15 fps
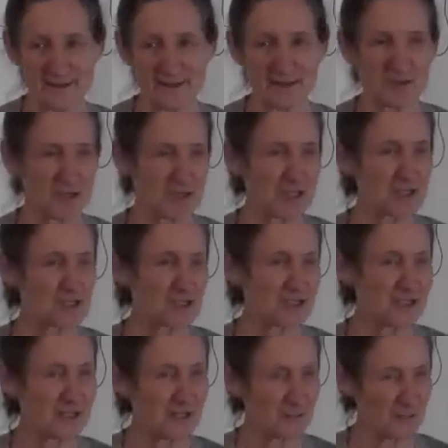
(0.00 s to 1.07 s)
your
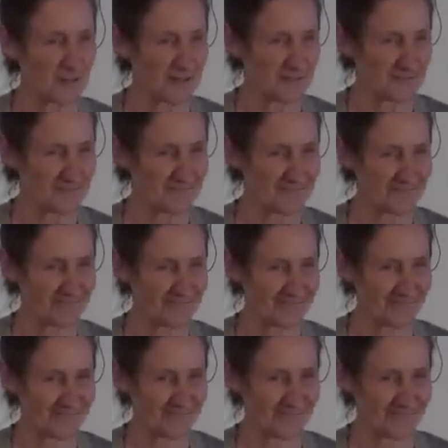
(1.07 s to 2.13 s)
kitchen anyway.
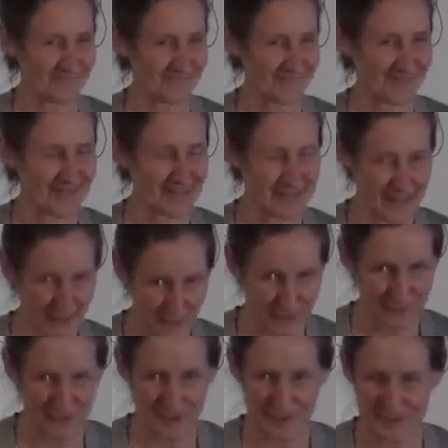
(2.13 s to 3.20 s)
Thank
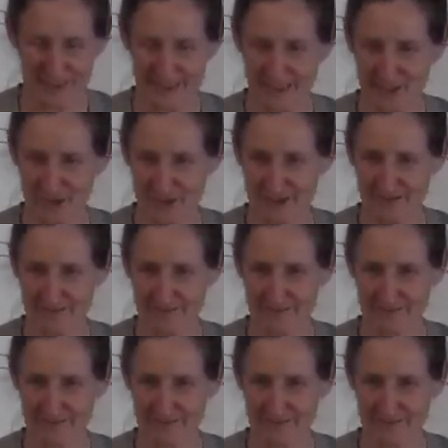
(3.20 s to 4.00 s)
you for your attention.